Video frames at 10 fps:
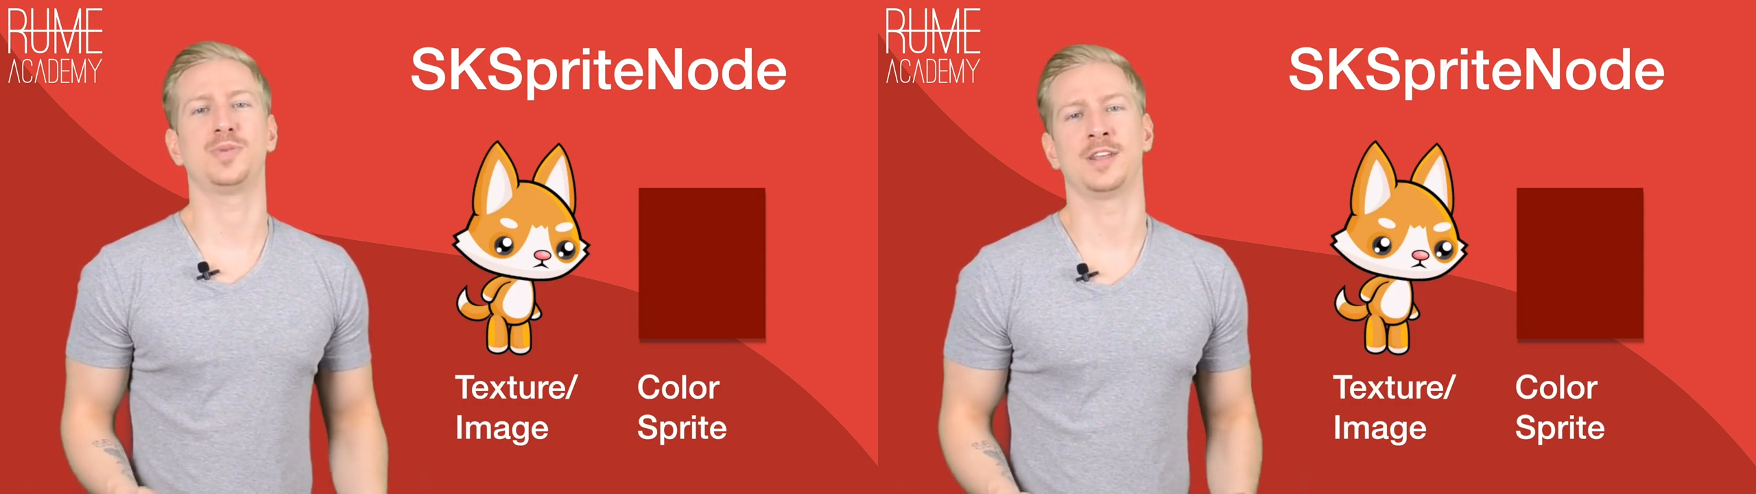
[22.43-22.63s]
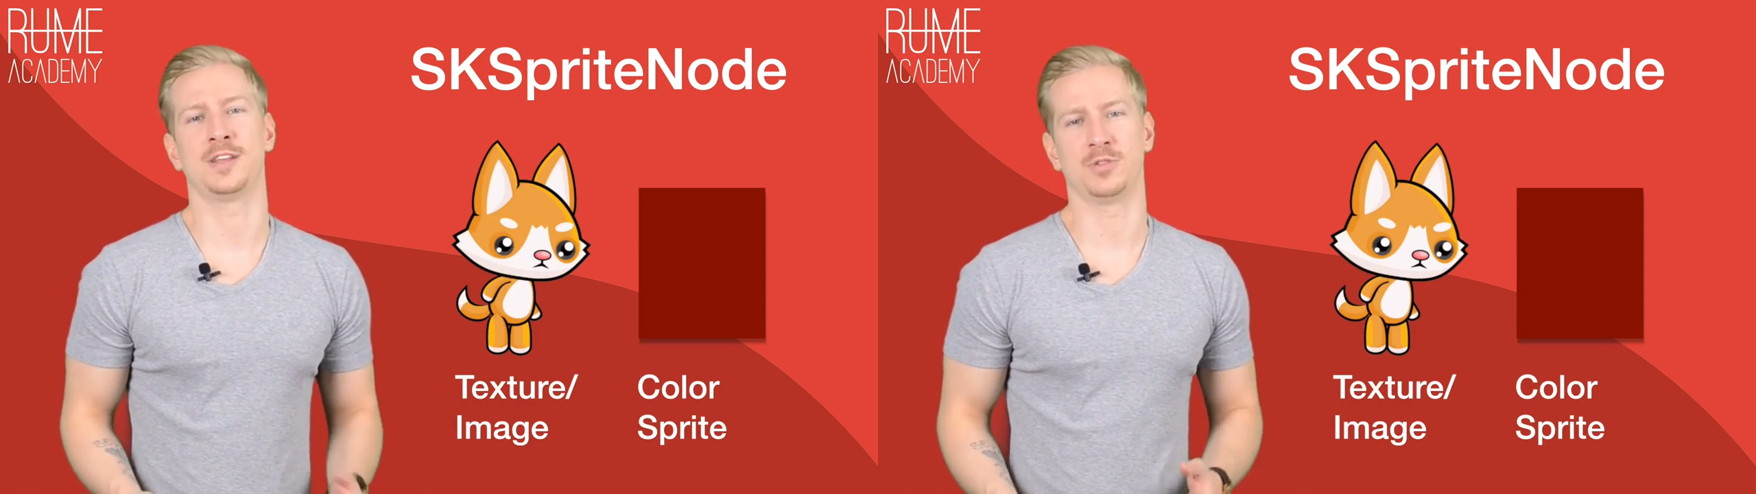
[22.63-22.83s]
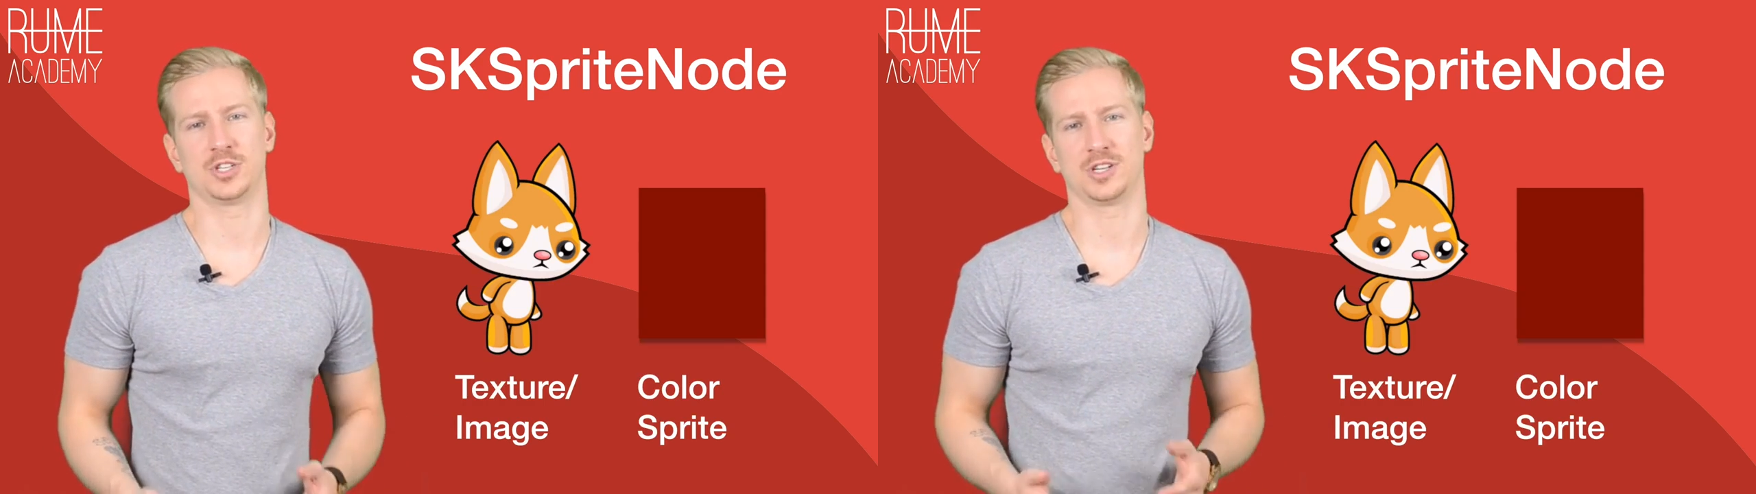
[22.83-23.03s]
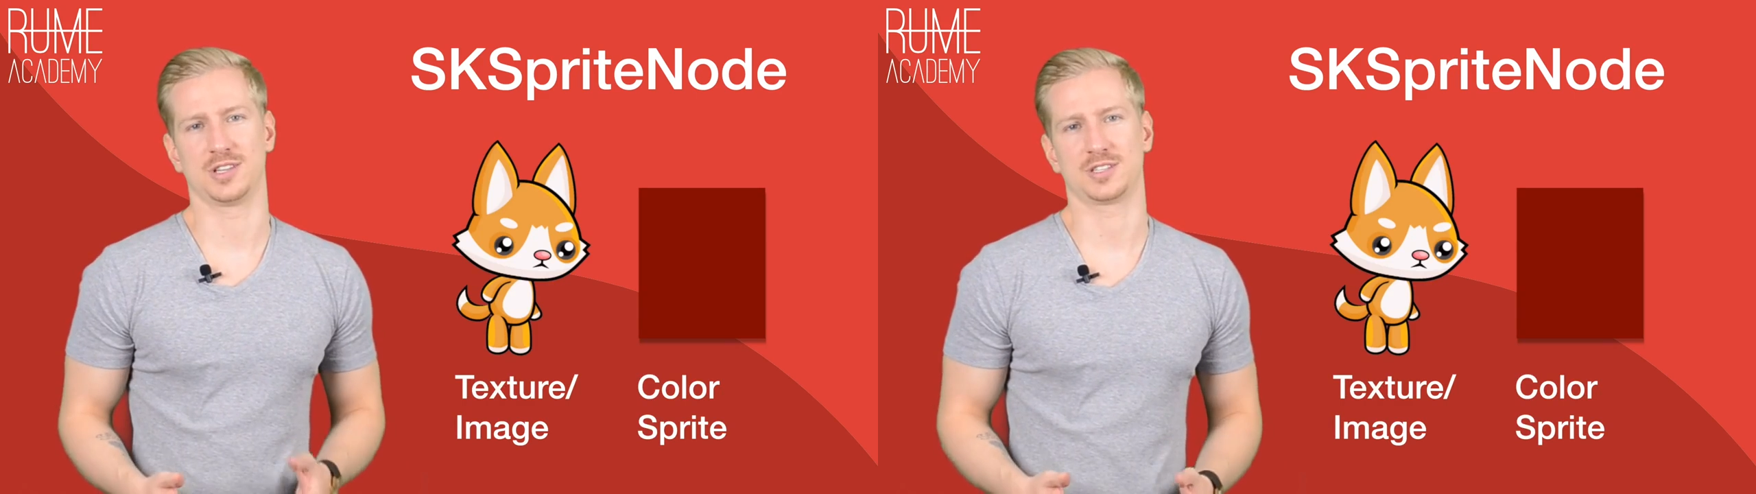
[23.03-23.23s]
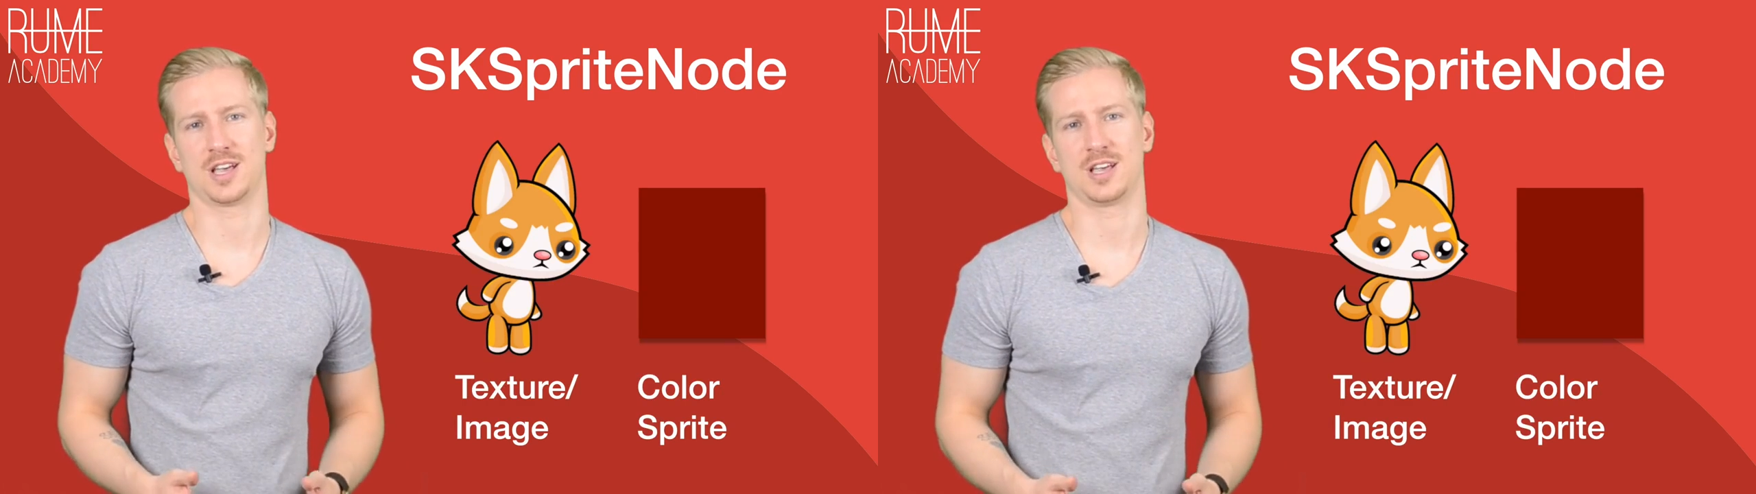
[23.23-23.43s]
be an image in
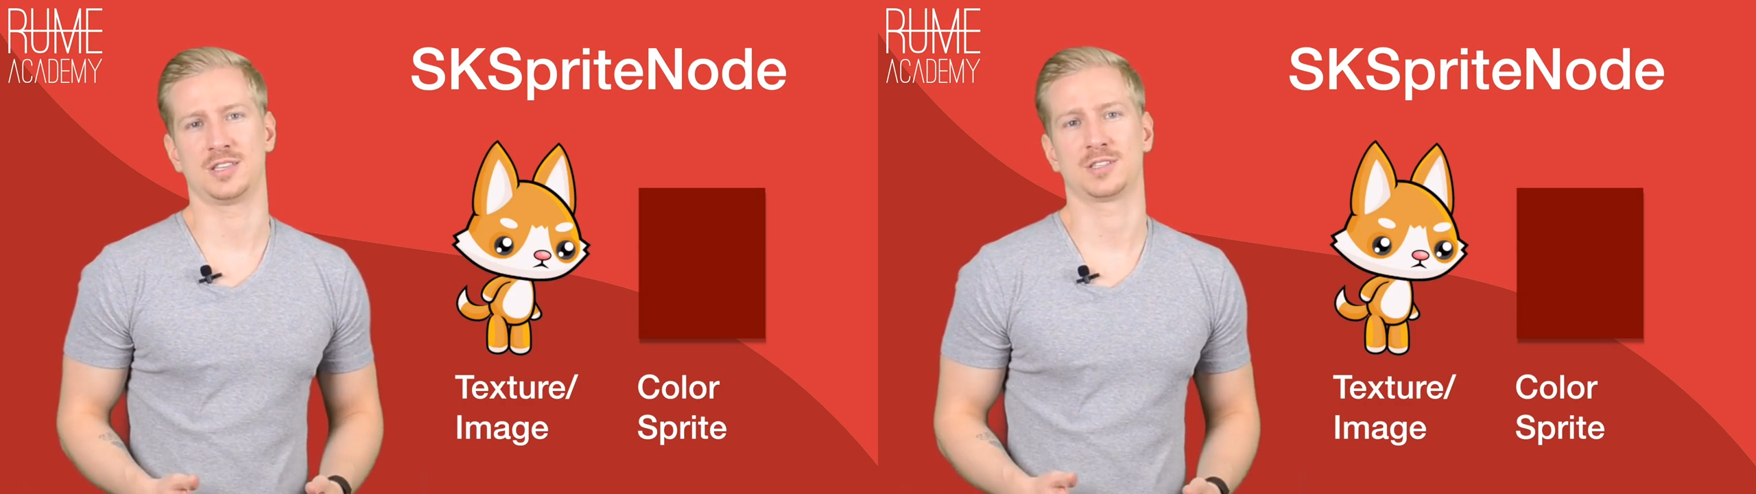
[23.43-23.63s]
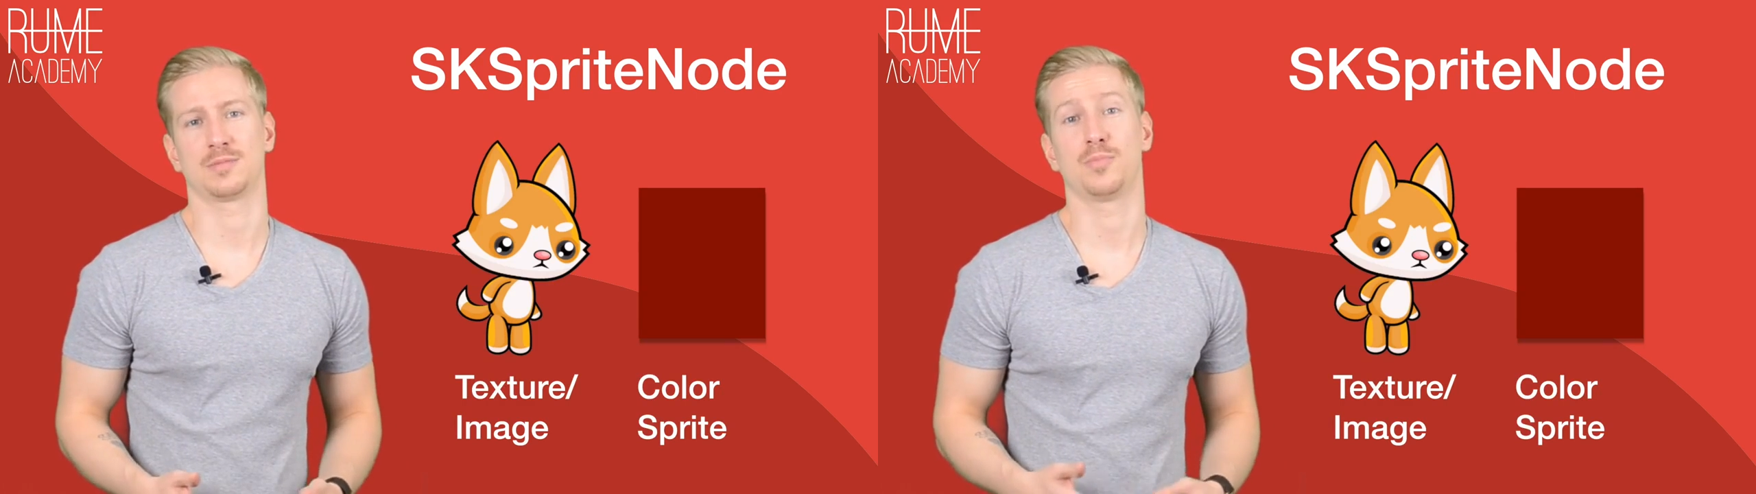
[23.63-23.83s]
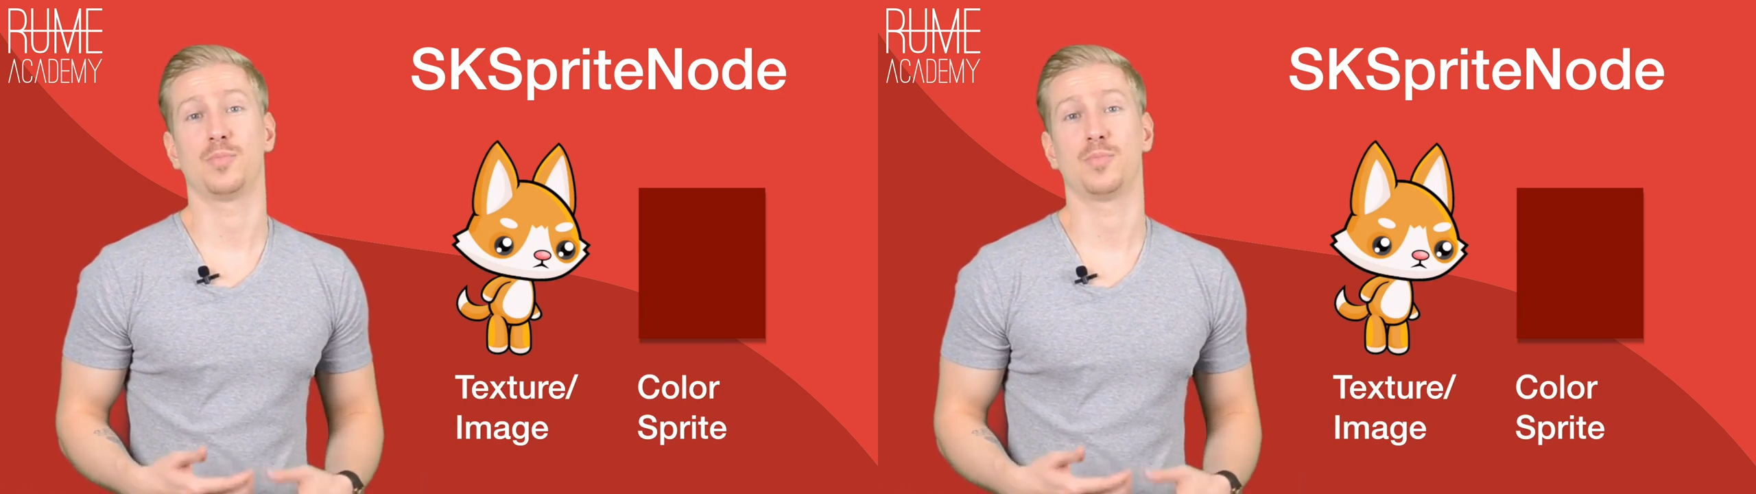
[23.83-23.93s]
this case,